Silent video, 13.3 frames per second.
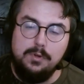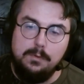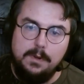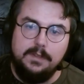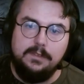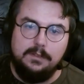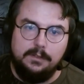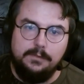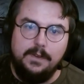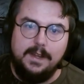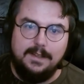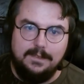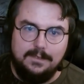pro wrestlers
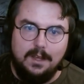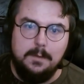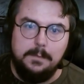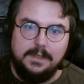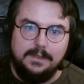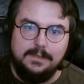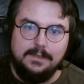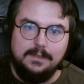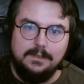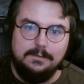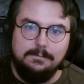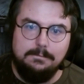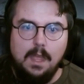fighting zombies.
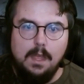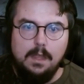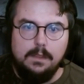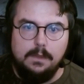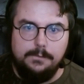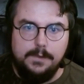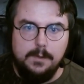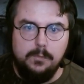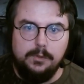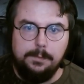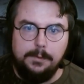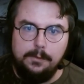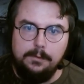The film
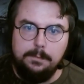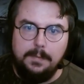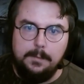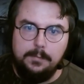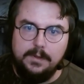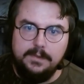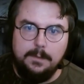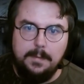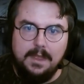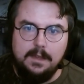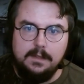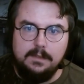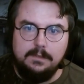was produced by
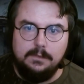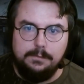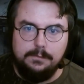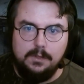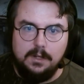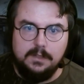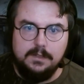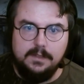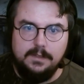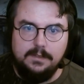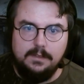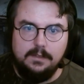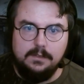Principalities of
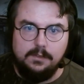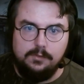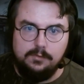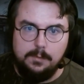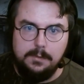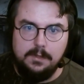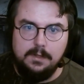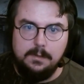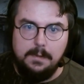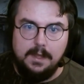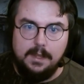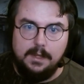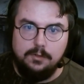Darkness, distributed
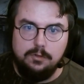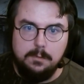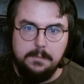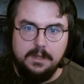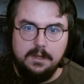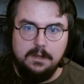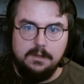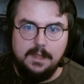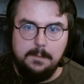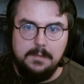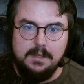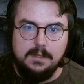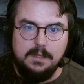by Troma
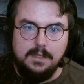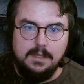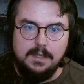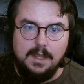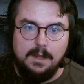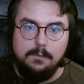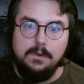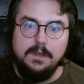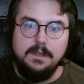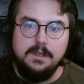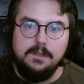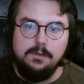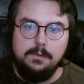Entertainment, and
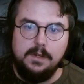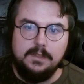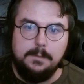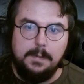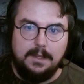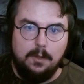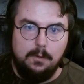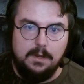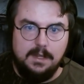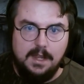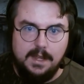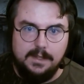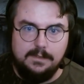written and directed by Cody
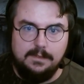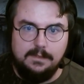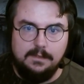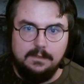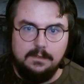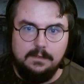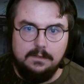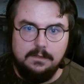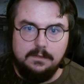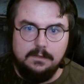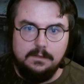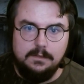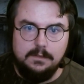Knotts.
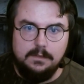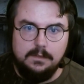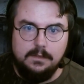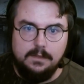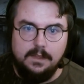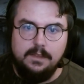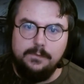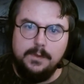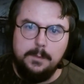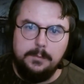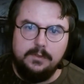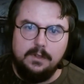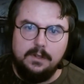This
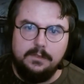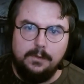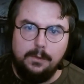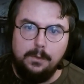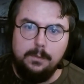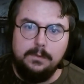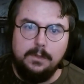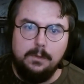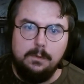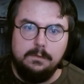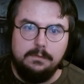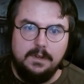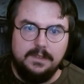film stars a who's
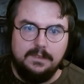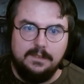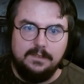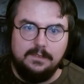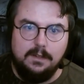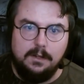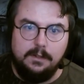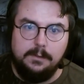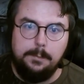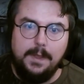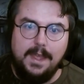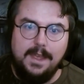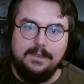who of wrestling stars,
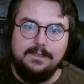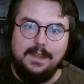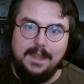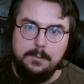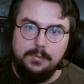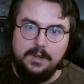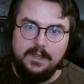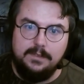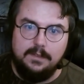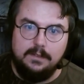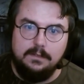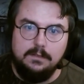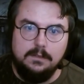past and
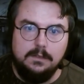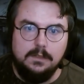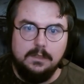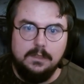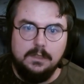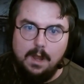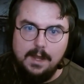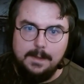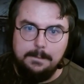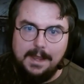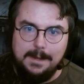present. Roddy